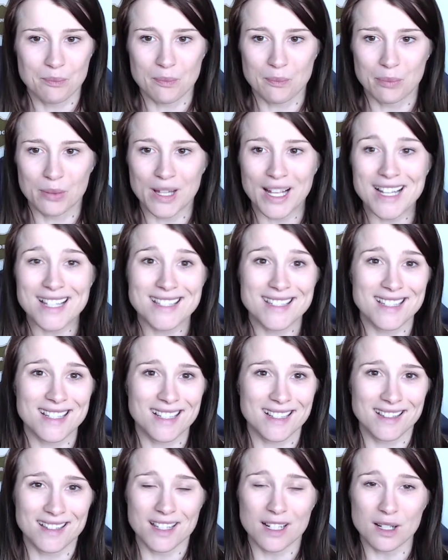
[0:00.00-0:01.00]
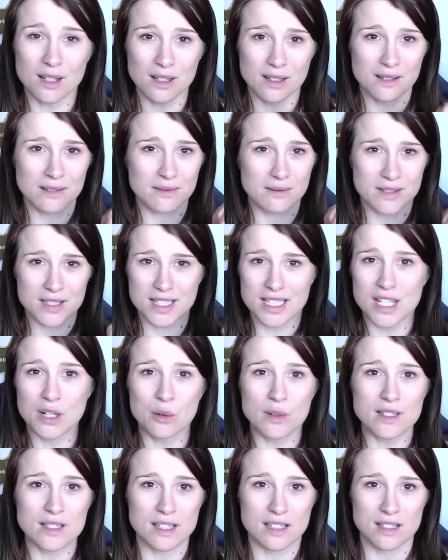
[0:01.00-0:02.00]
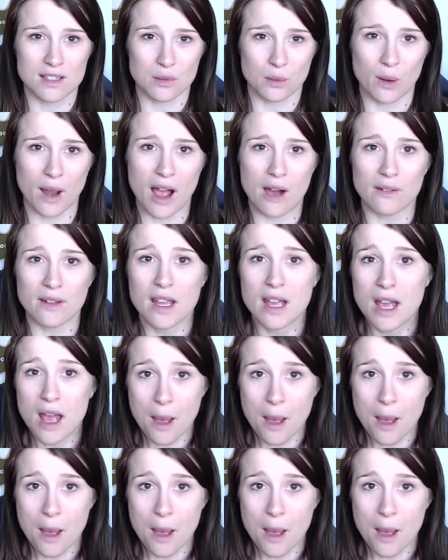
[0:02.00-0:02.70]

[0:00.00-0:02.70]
the little sequences throughout.